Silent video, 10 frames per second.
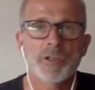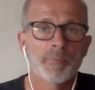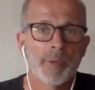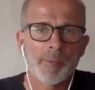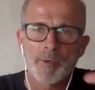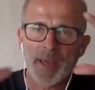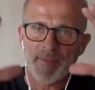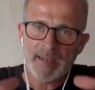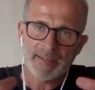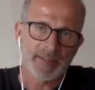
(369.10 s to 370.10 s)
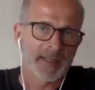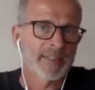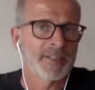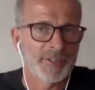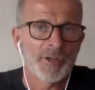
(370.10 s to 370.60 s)
so people get the exercise,
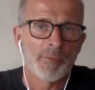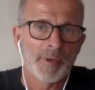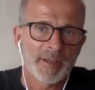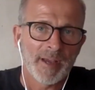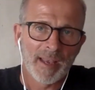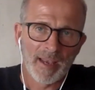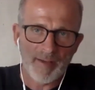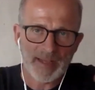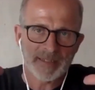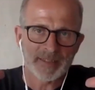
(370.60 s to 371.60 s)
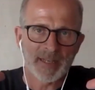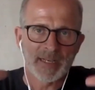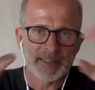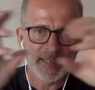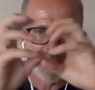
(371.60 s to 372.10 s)
because you know me, I love
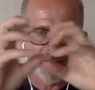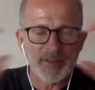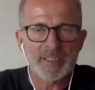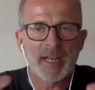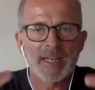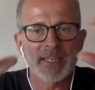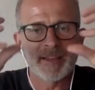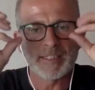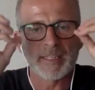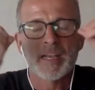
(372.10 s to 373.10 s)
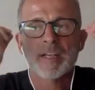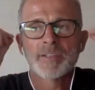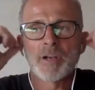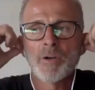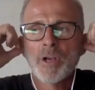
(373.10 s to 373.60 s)
exercises. I love this idea.
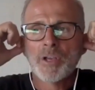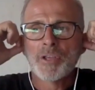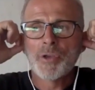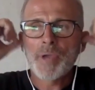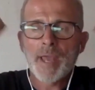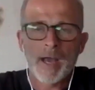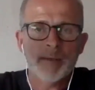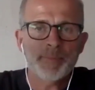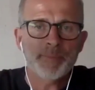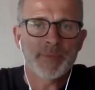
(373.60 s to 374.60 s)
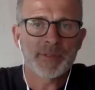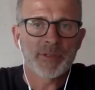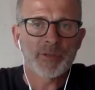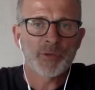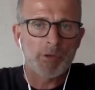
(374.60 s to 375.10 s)
So you get up,
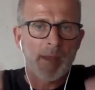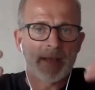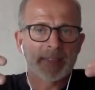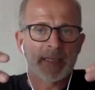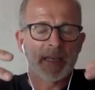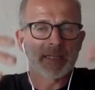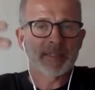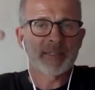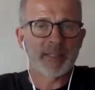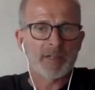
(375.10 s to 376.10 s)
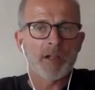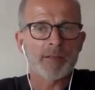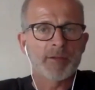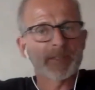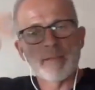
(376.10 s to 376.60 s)
talk about it. Is it like 6 o'clock in the
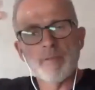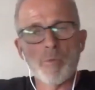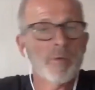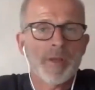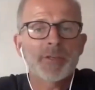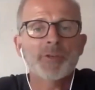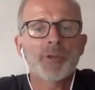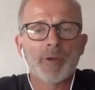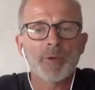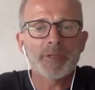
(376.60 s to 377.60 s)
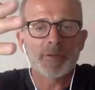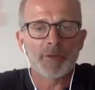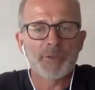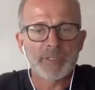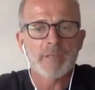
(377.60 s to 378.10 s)
morning, 7? When do you do it? When do you do
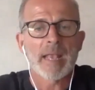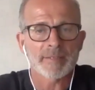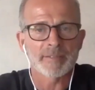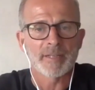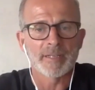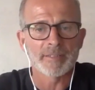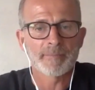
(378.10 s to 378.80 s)
this exercise?